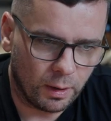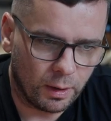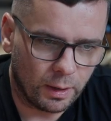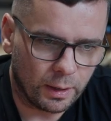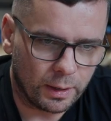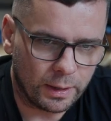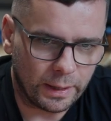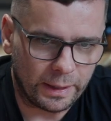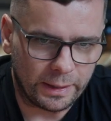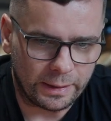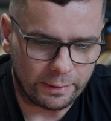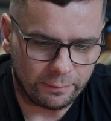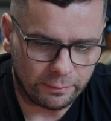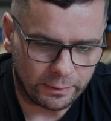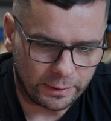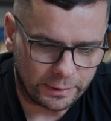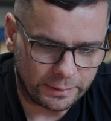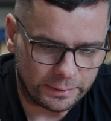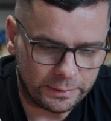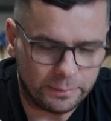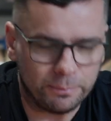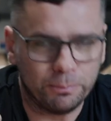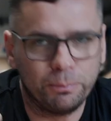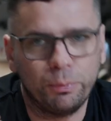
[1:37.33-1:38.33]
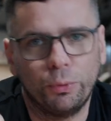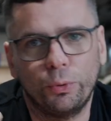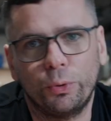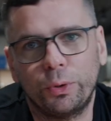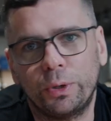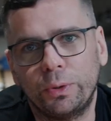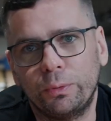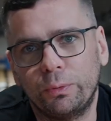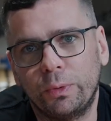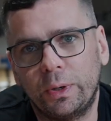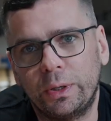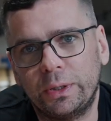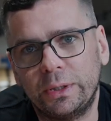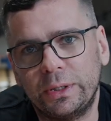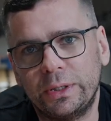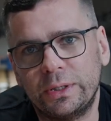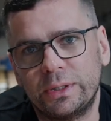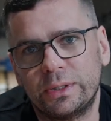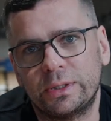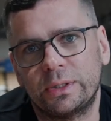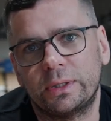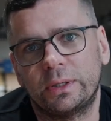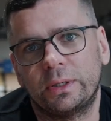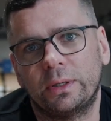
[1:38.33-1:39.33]
kind of important one
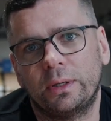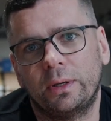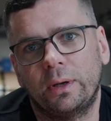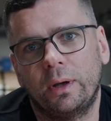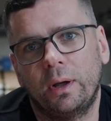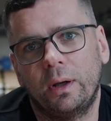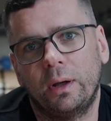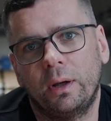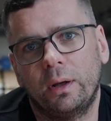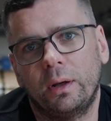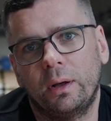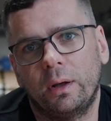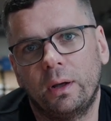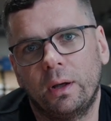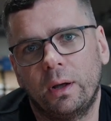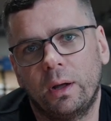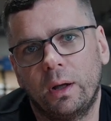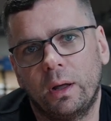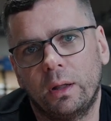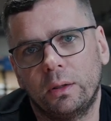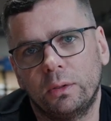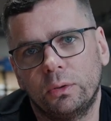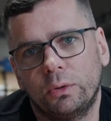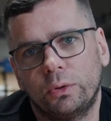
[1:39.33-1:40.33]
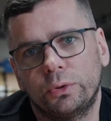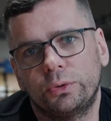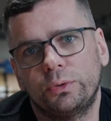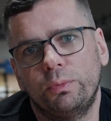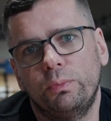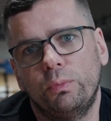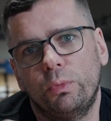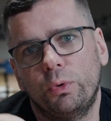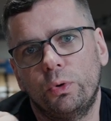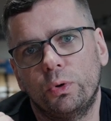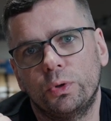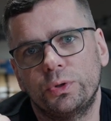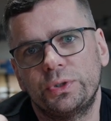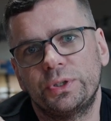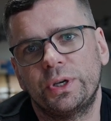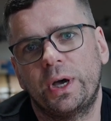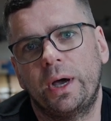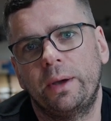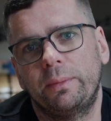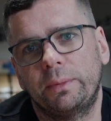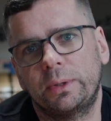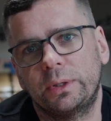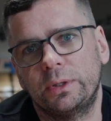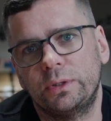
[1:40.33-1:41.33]
is a lot more
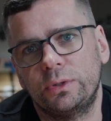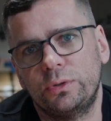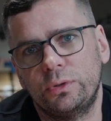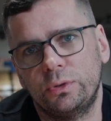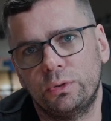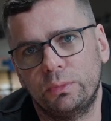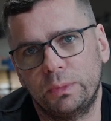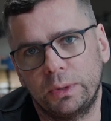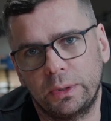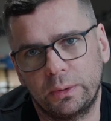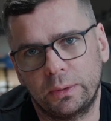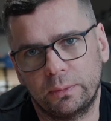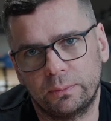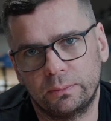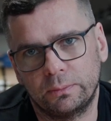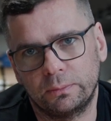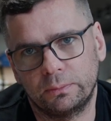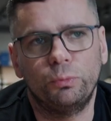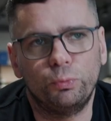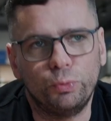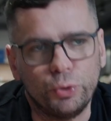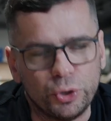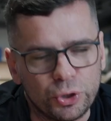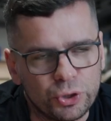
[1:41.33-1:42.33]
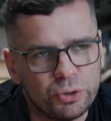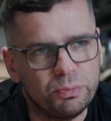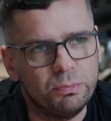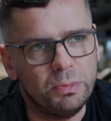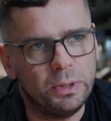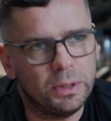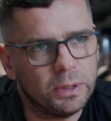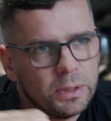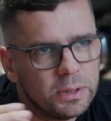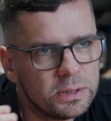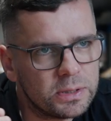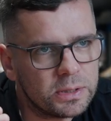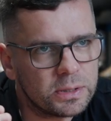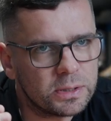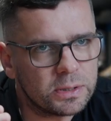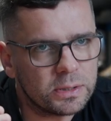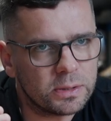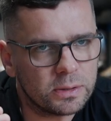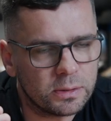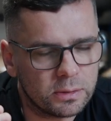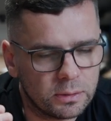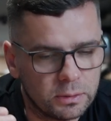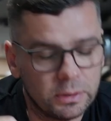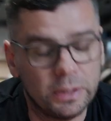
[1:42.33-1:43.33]
time consuming, which means
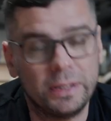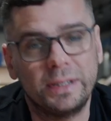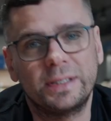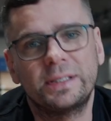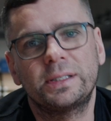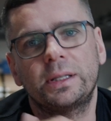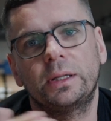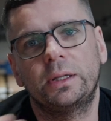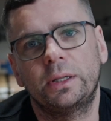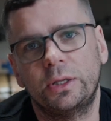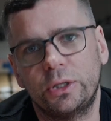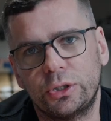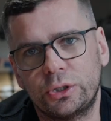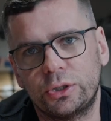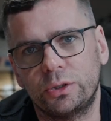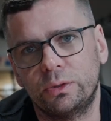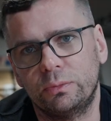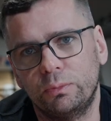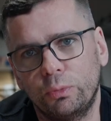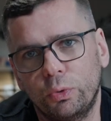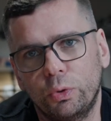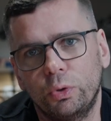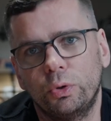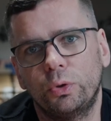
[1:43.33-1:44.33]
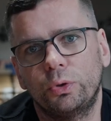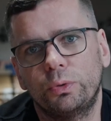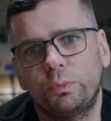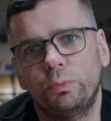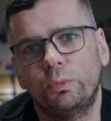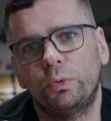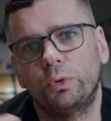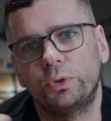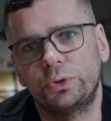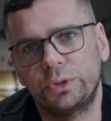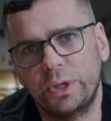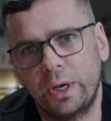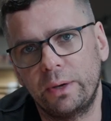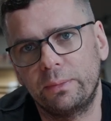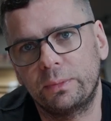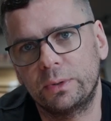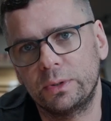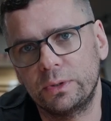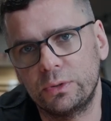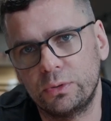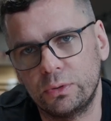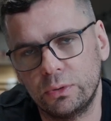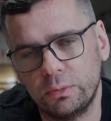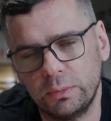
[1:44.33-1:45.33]
the installation a lot more time
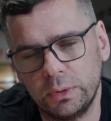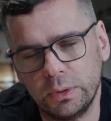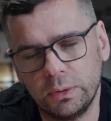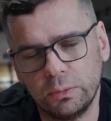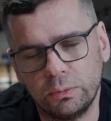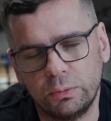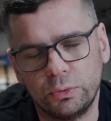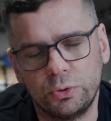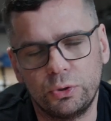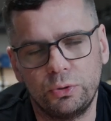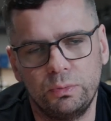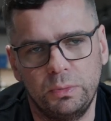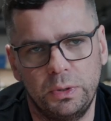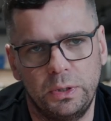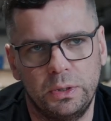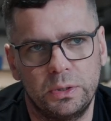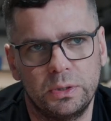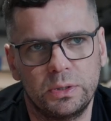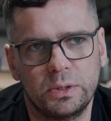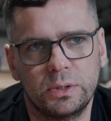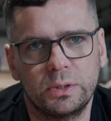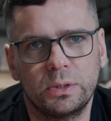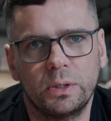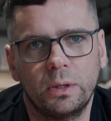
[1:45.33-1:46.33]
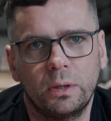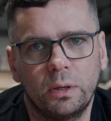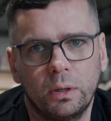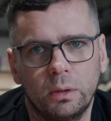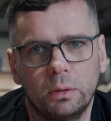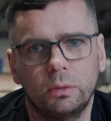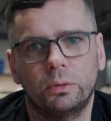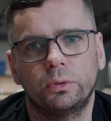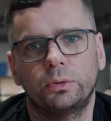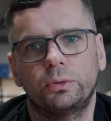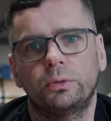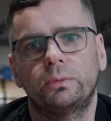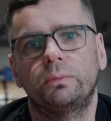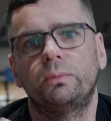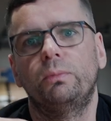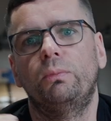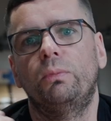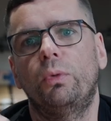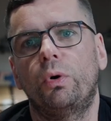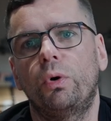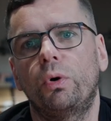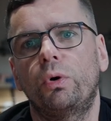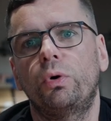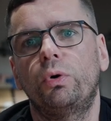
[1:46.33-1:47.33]
consuming, which means a lot
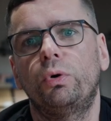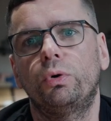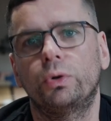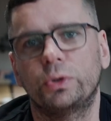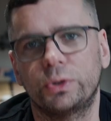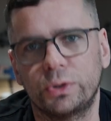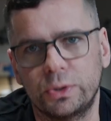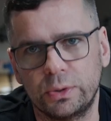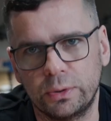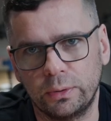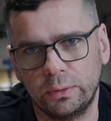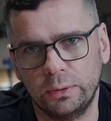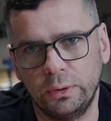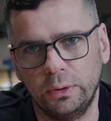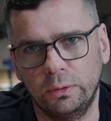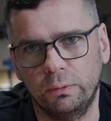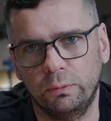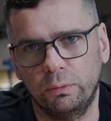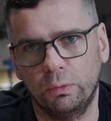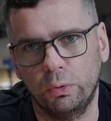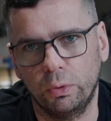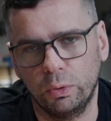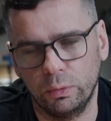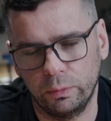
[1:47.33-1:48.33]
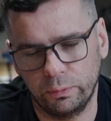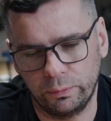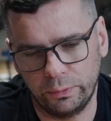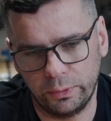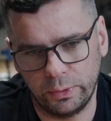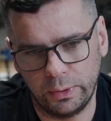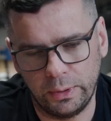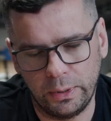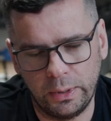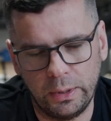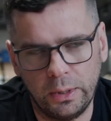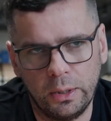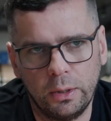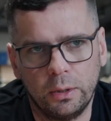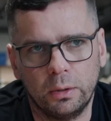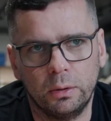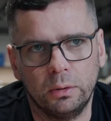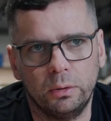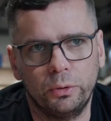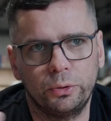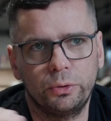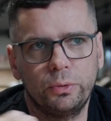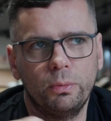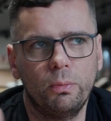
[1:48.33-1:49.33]
more cost involved, a
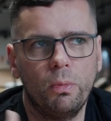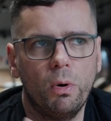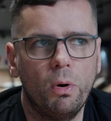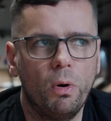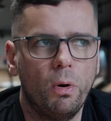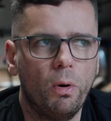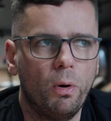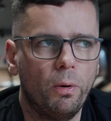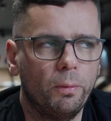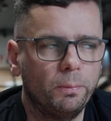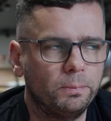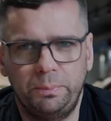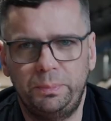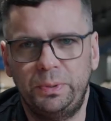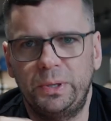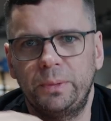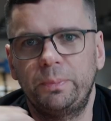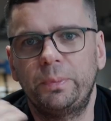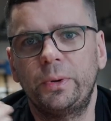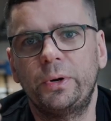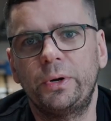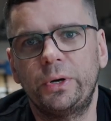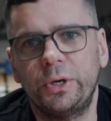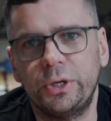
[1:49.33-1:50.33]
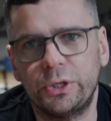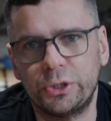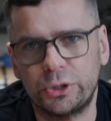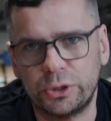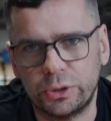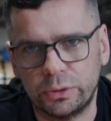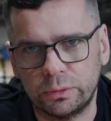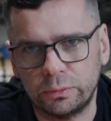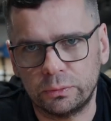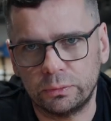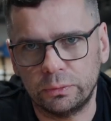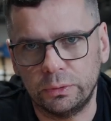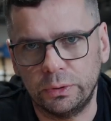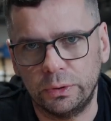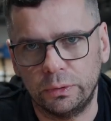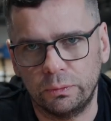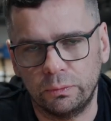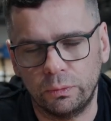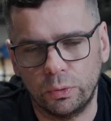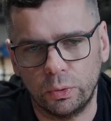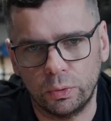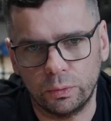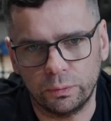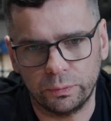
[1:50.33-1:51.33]
lot more preparation
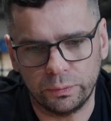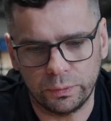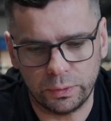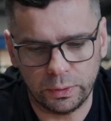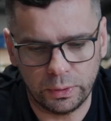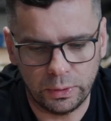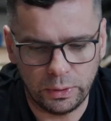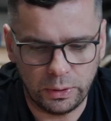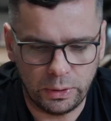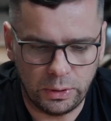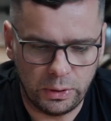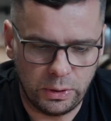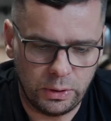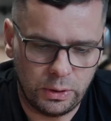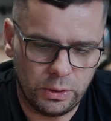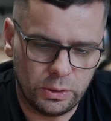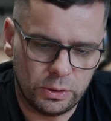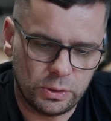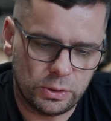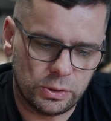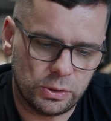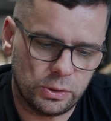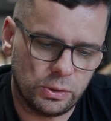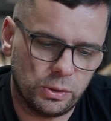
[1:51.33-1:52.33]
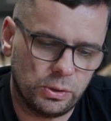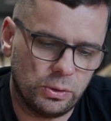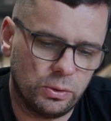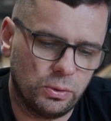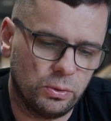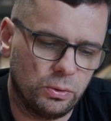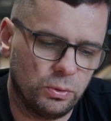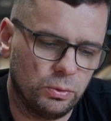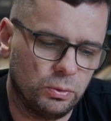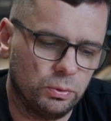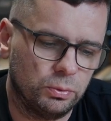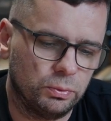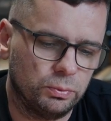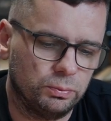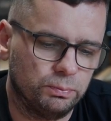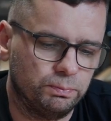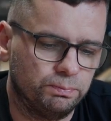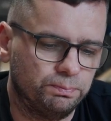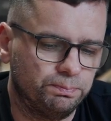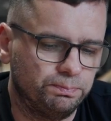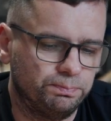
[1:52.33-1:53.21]
involved. So